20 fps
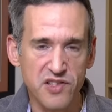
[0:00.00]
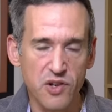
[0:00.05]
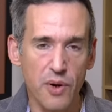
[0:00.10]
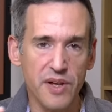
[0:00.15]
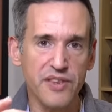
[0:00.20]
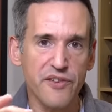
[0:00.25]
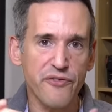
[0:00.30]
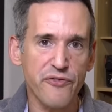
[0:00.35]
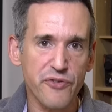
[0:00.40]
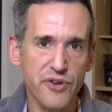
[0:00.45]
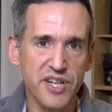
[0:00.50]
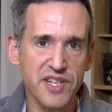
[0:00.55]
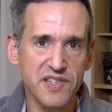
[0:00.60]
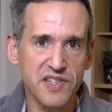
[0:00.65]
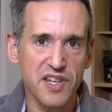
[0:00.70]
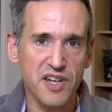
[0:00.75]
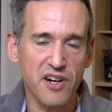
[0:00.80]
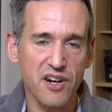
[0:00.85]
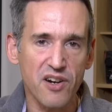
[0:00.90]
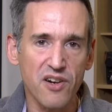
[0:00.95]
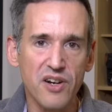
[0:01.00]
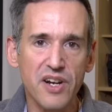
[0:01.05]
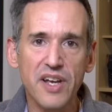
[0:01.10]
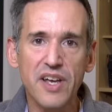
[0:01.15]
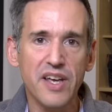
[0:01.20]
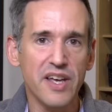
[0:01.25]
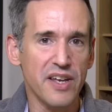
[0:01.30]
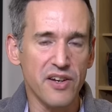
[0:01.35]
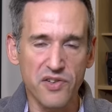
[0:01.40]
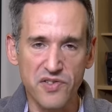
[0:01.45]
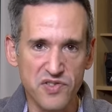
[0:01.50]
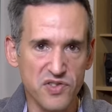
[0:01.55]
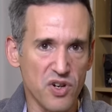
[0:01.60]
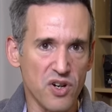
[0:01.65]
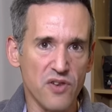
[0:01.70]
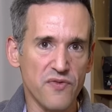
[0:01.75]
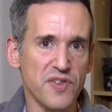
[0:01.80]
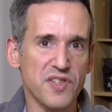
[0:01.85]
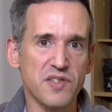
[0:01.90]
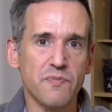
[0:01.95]
So on the free tier, it'll
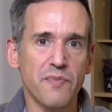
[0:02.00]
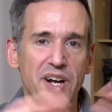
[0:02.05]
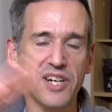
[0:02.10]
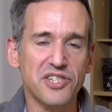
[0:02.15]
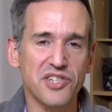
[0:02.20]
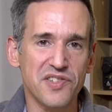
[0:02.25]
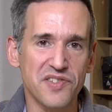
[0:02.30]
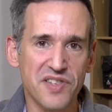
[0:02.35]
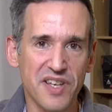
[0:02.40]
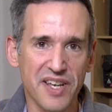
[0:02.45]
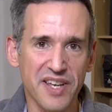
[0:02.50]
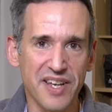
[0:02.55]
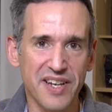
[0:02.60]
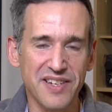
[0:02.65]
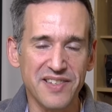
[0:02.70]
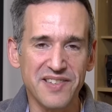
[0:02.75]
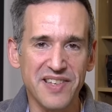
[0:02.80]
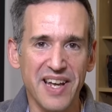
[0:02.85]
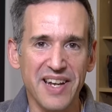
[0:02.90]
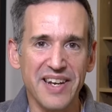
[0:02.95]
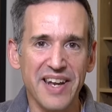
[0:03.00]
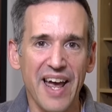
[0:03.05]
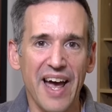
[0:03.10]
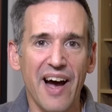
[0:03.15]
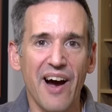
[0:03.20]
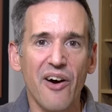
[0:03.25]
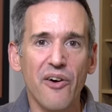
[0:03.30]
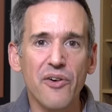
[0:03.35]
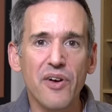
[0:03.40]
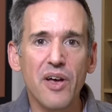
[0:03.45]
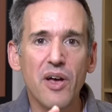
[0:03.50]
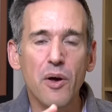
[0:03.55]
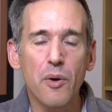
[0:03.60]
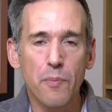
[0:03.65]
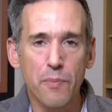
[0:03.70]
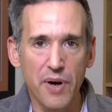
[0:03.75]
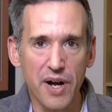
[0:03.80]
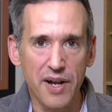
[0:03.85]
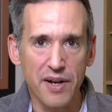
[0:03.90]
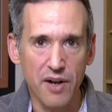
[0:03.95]
serve as much as it can send out,
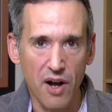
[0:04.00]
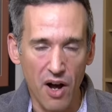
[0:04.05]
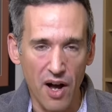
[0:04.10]
but